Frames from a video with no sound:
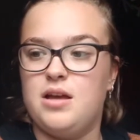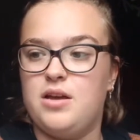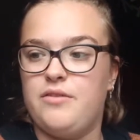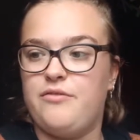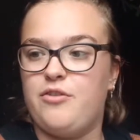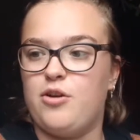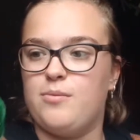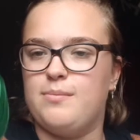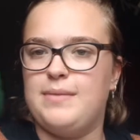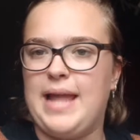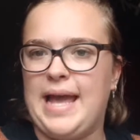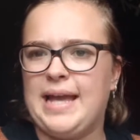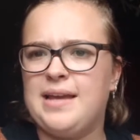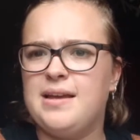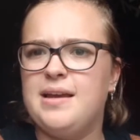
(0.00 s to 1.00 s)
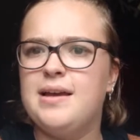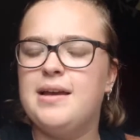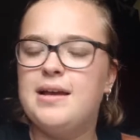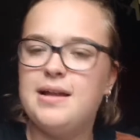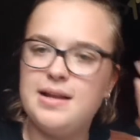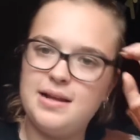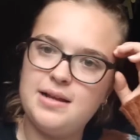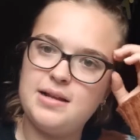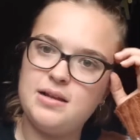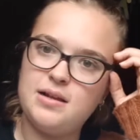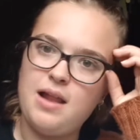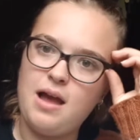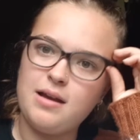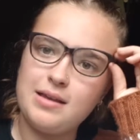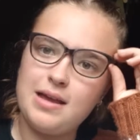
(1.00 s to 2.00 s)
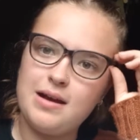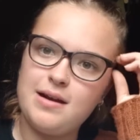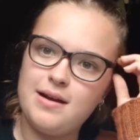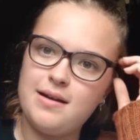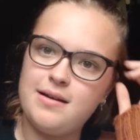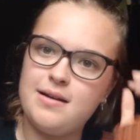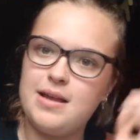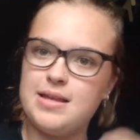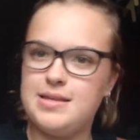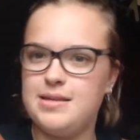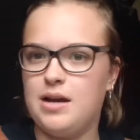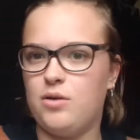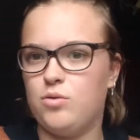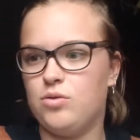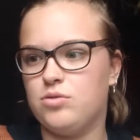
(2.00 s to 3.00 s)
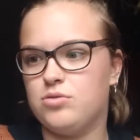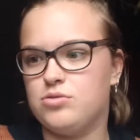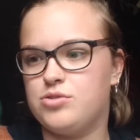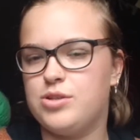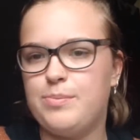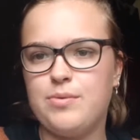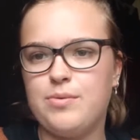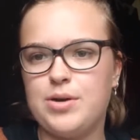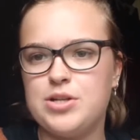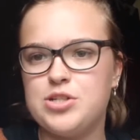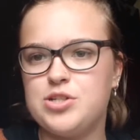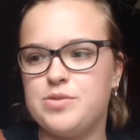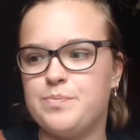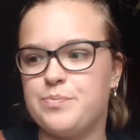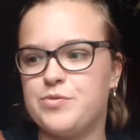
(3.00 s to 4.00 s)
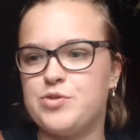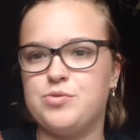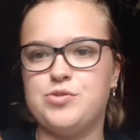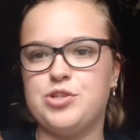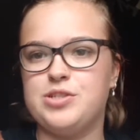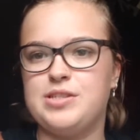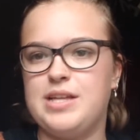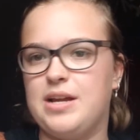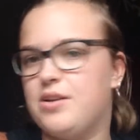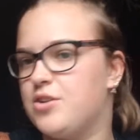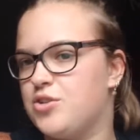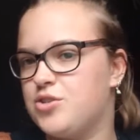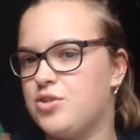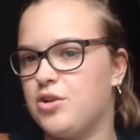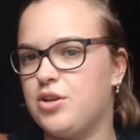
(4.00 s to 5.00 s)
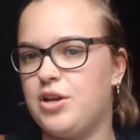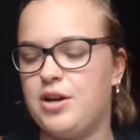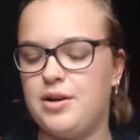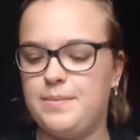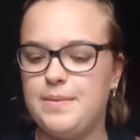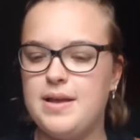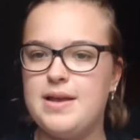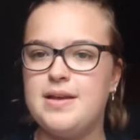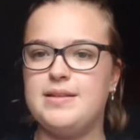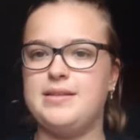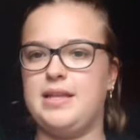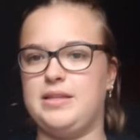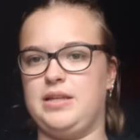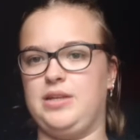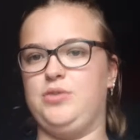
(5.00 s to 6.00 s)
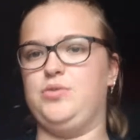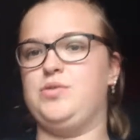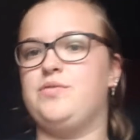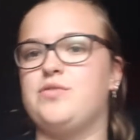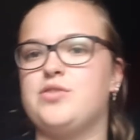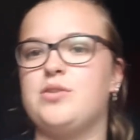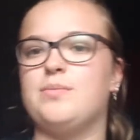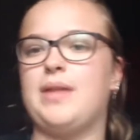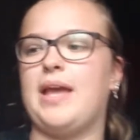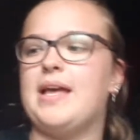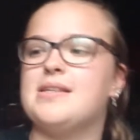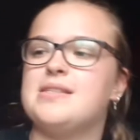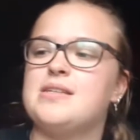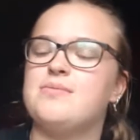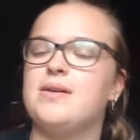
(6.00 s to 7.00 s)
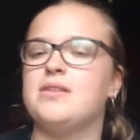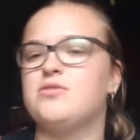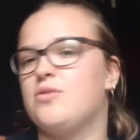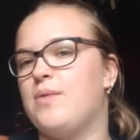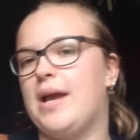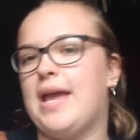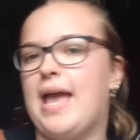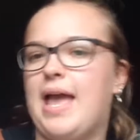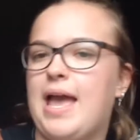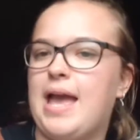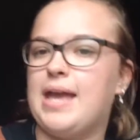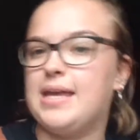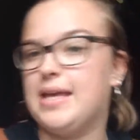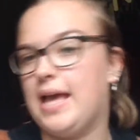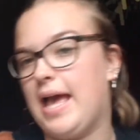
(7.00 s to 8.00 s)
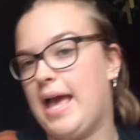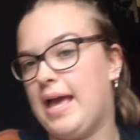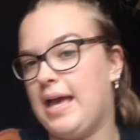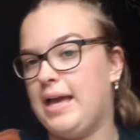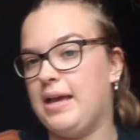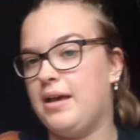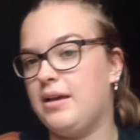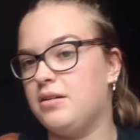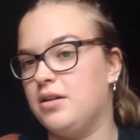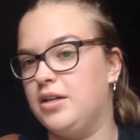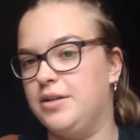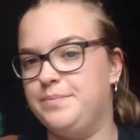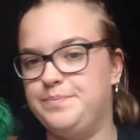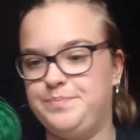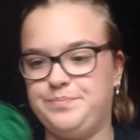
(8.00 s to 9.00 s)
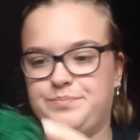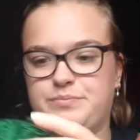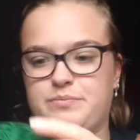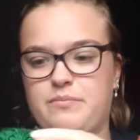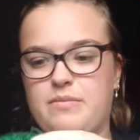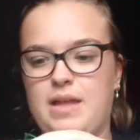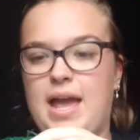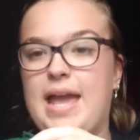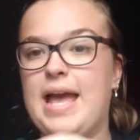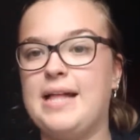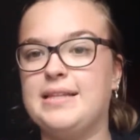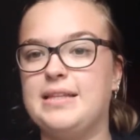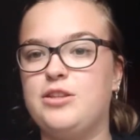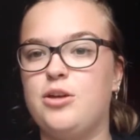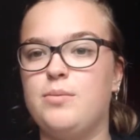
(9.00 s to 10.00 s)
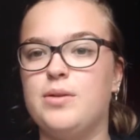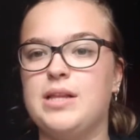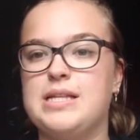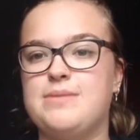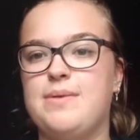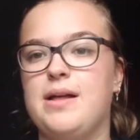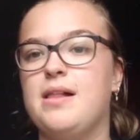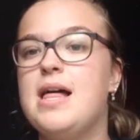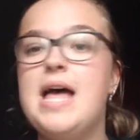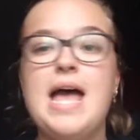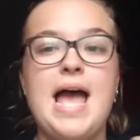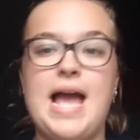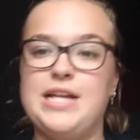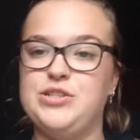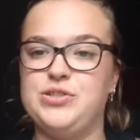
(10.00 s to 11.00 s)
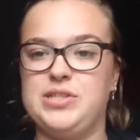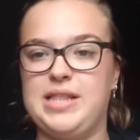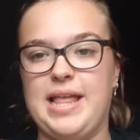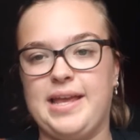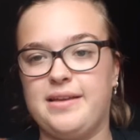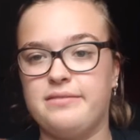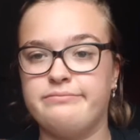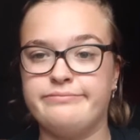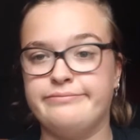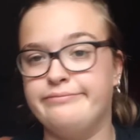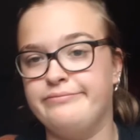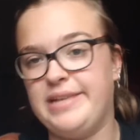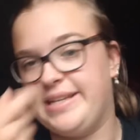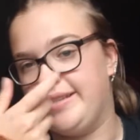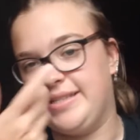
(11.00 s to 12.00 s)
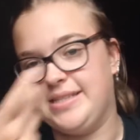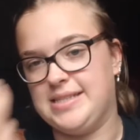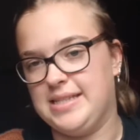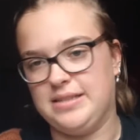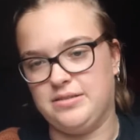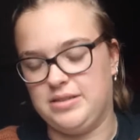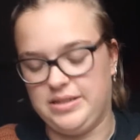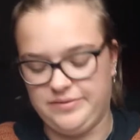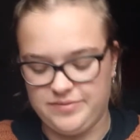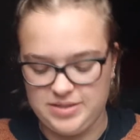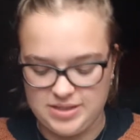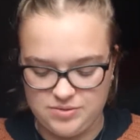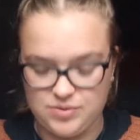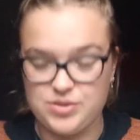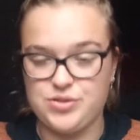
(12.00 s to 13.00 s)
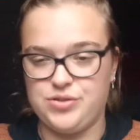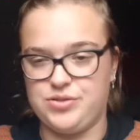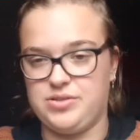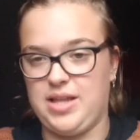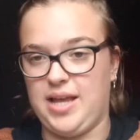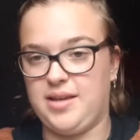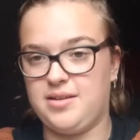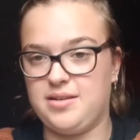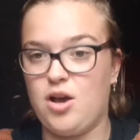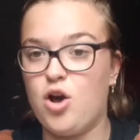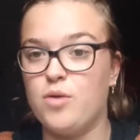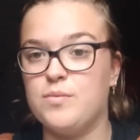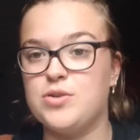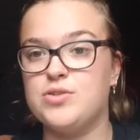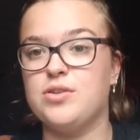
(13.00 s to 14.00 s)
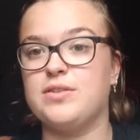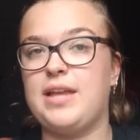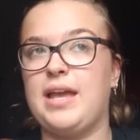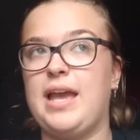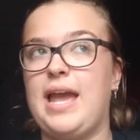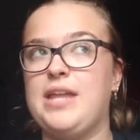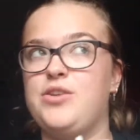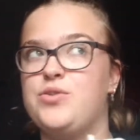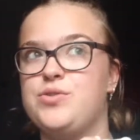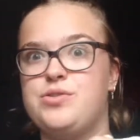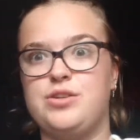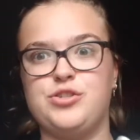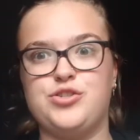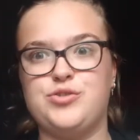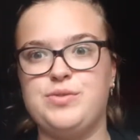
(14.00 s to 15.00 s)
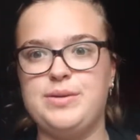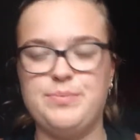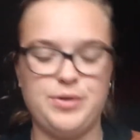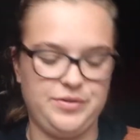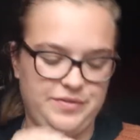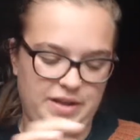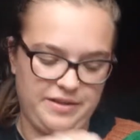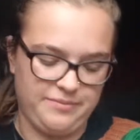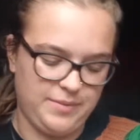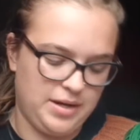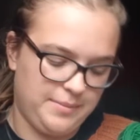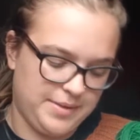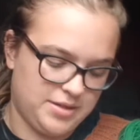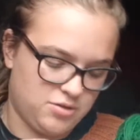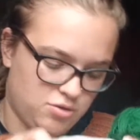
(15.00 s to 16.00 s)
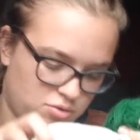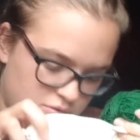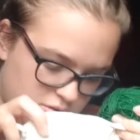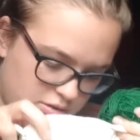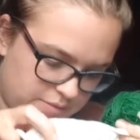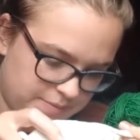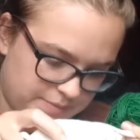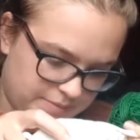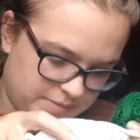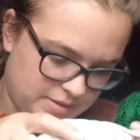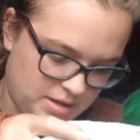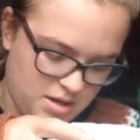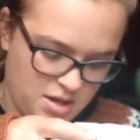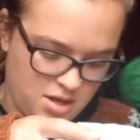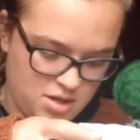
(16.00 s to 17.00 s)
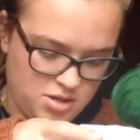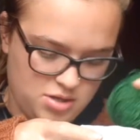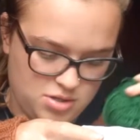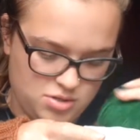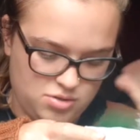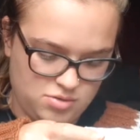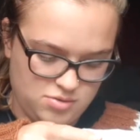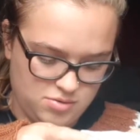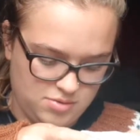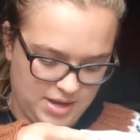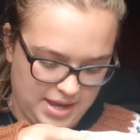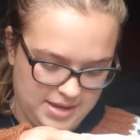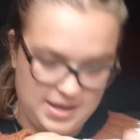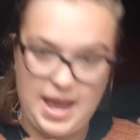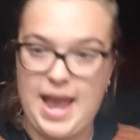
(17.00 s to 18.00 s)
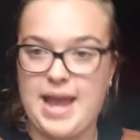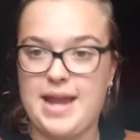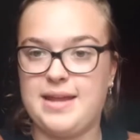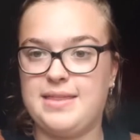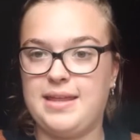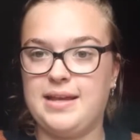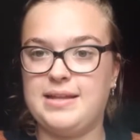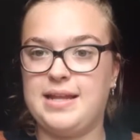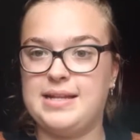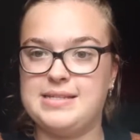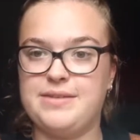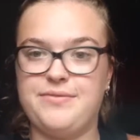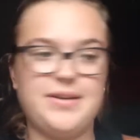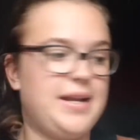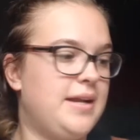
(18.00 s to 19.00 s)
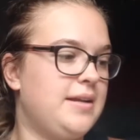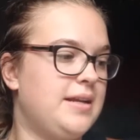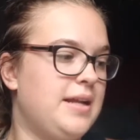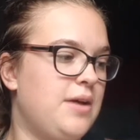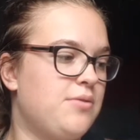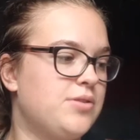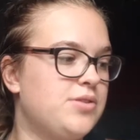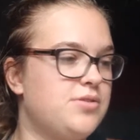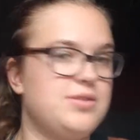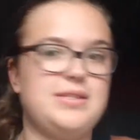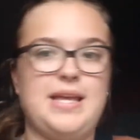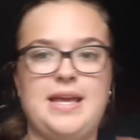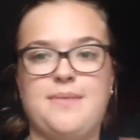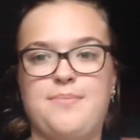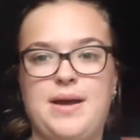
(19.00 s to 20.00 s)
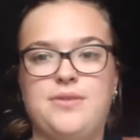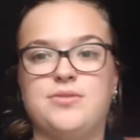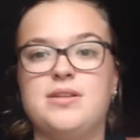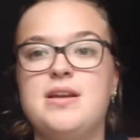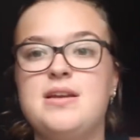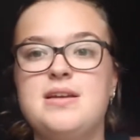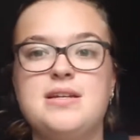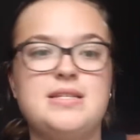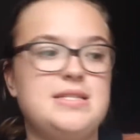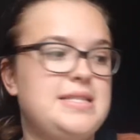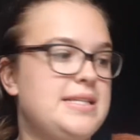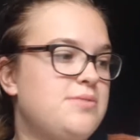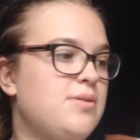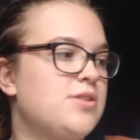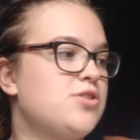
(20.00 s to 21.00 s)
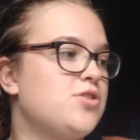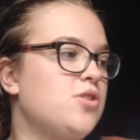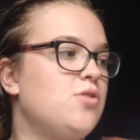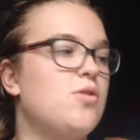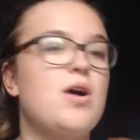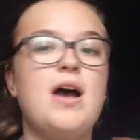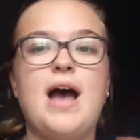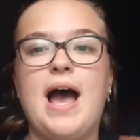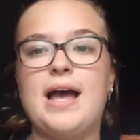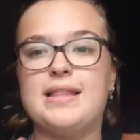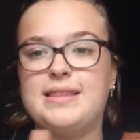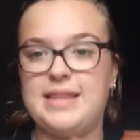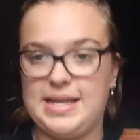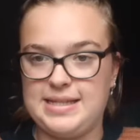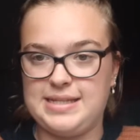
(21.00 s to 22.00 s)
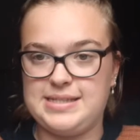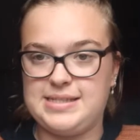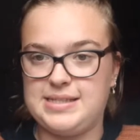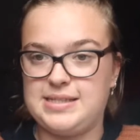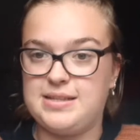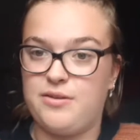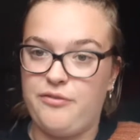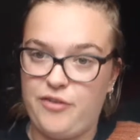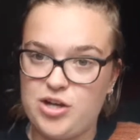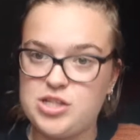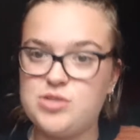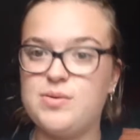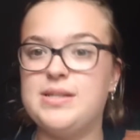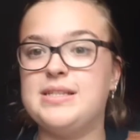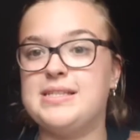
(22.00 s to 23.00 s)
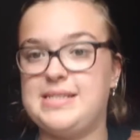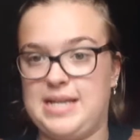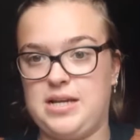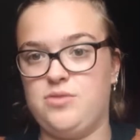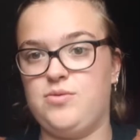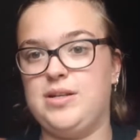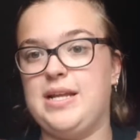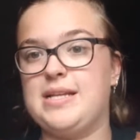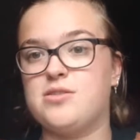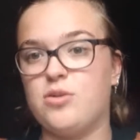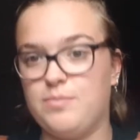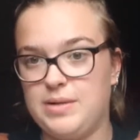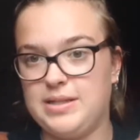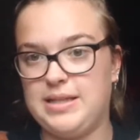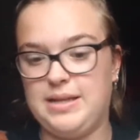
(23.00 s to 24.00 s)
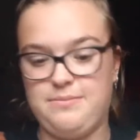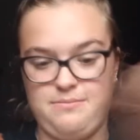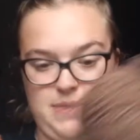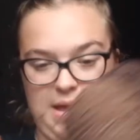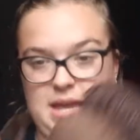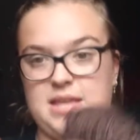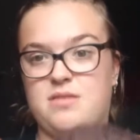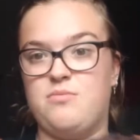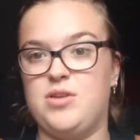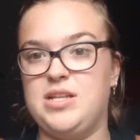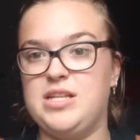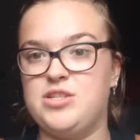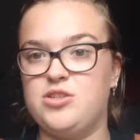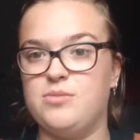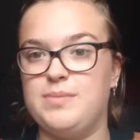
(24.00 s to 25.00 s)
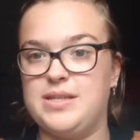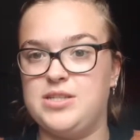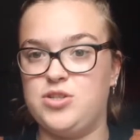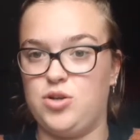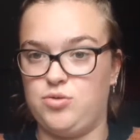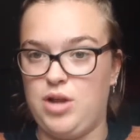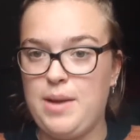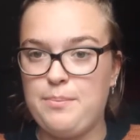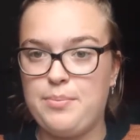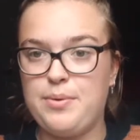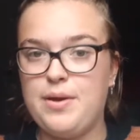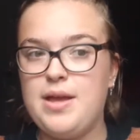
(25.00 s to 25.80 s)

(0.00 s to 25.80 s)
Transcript: from Long Yarn Yowl Superwash. So just their sock yarn that I use for something else as well. So I held a double as well, and just like made these little leaves. It was just like almost nothing, and used a 3.5 millimeter hook. Okay, I think that is everything that I wanted to say about this one. So that is the first one. The second one is completely made but needs to be sewn up,